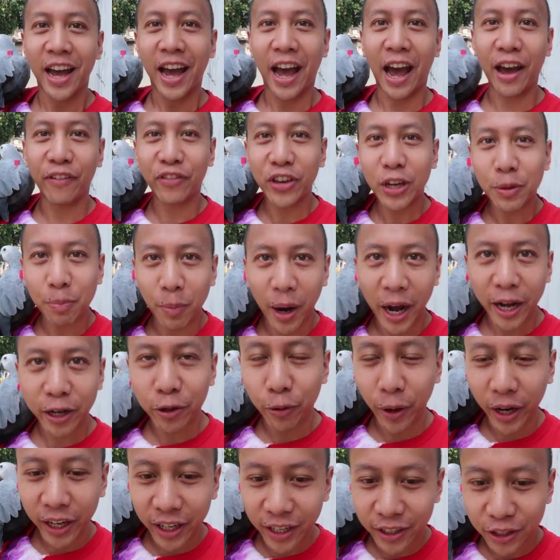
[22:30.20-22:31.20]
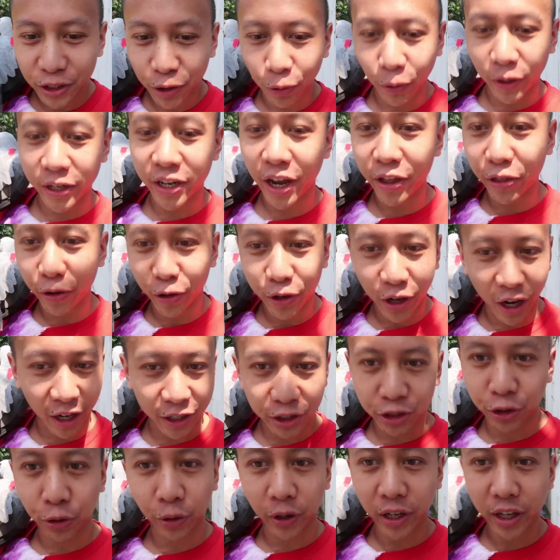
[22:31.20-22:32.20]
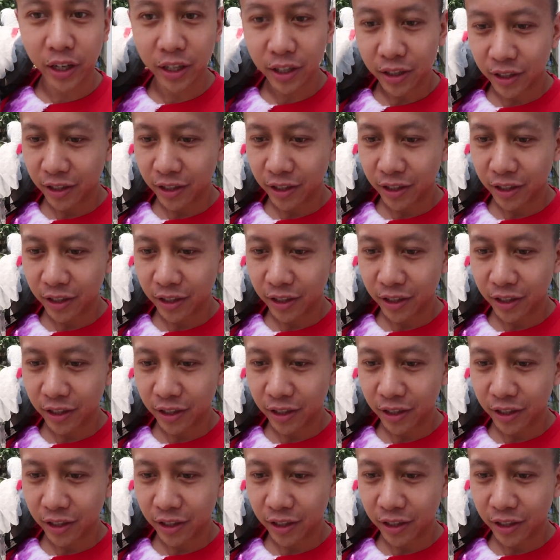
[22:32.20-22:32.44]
Having migrated to another country